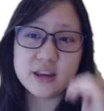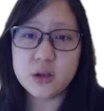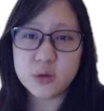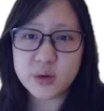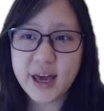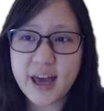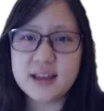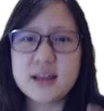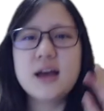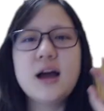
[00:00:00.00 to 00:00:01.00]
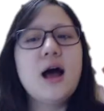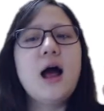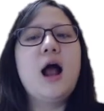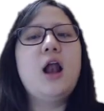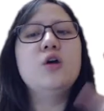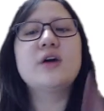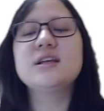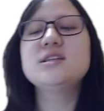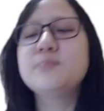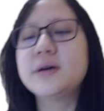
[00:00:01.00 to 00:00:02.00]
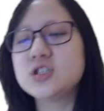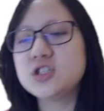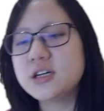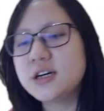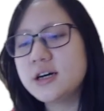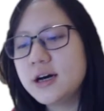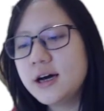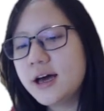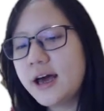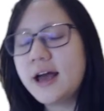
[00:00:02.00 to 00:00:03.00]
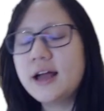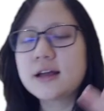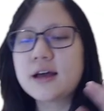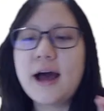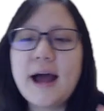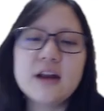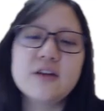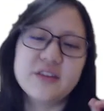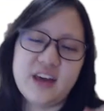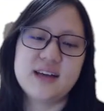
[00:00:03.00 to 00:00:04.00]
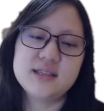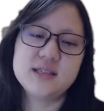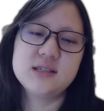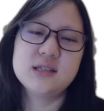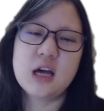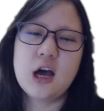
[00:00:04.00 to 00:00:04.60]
think you can look at this picture and kind of guess